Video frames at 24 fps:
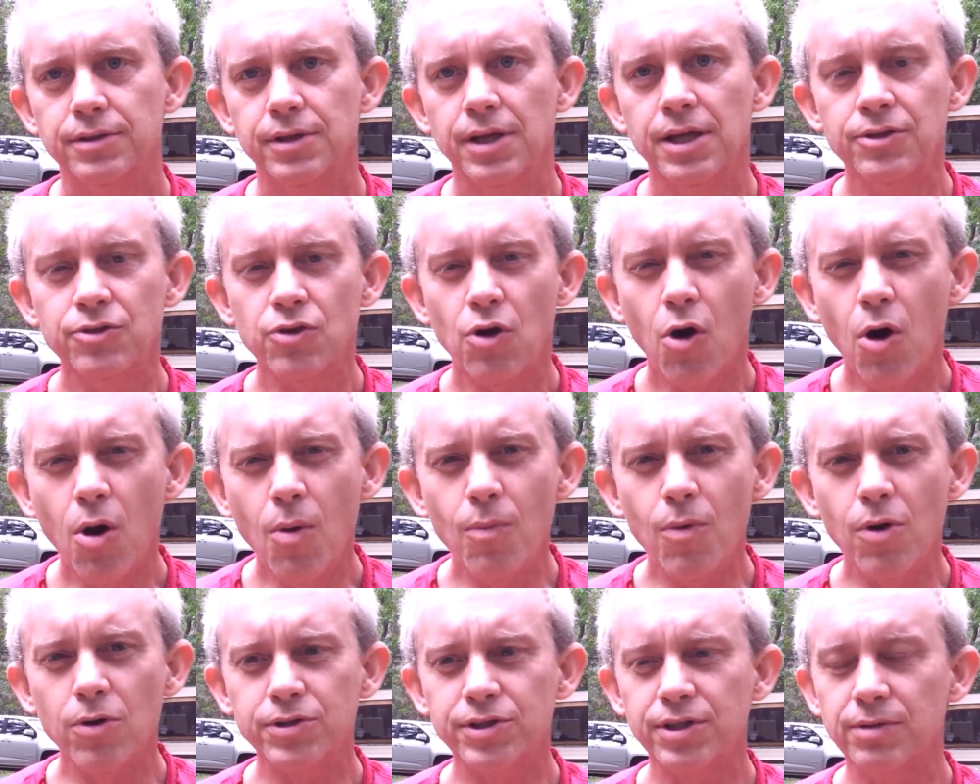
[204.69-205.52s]
It's
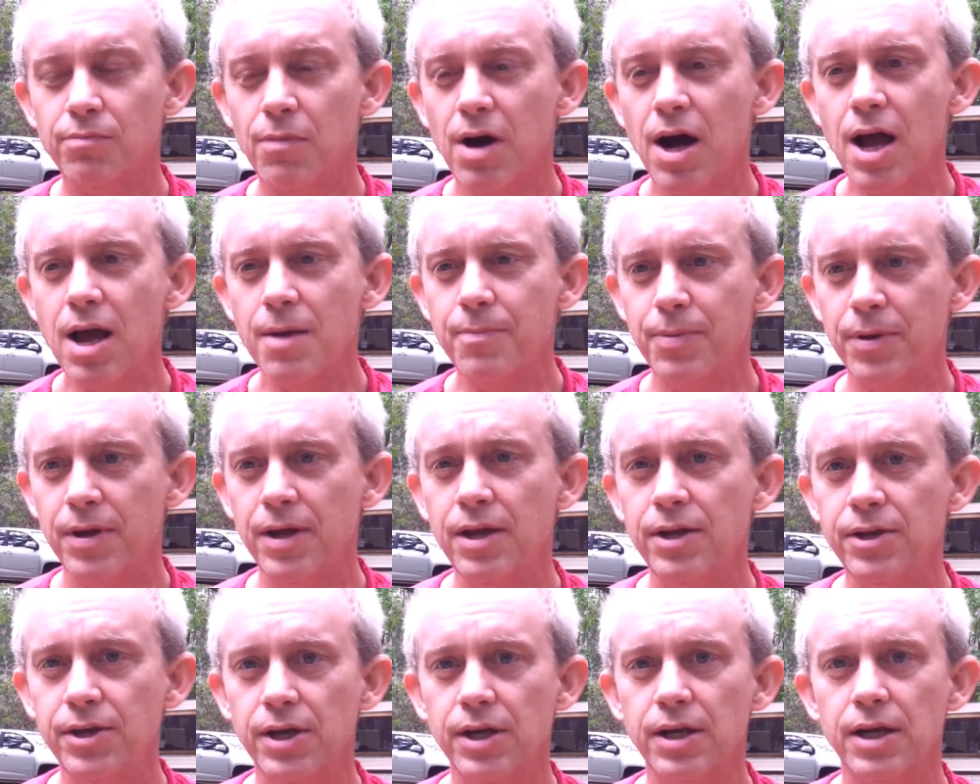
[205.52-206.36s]
almost, in my
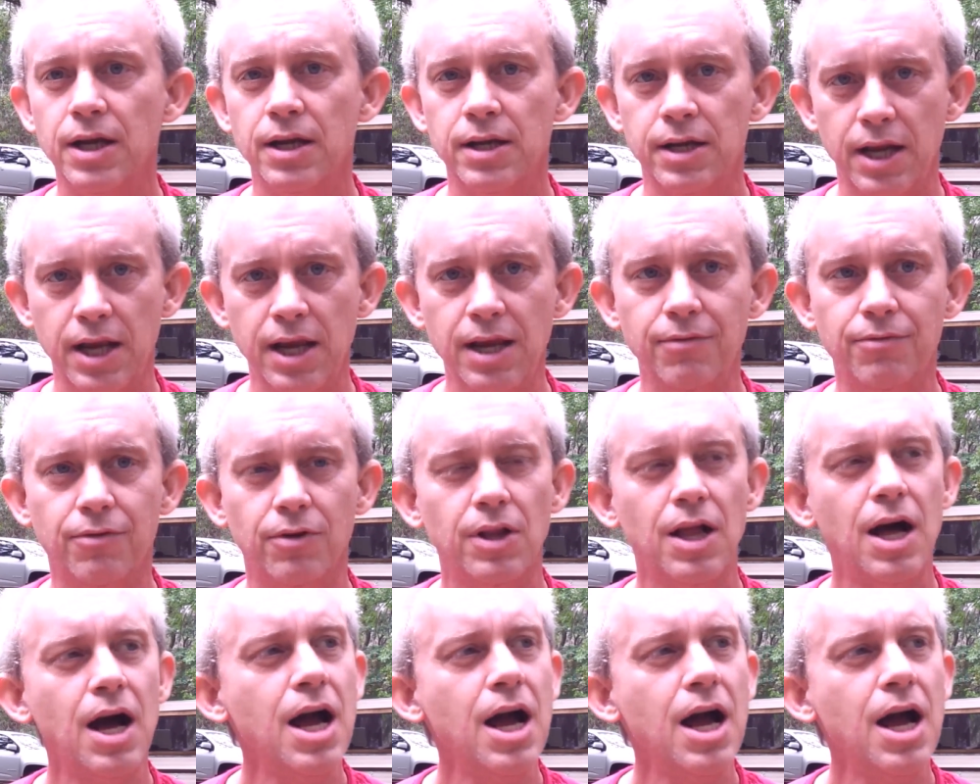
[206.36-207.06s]
opinion, an evil.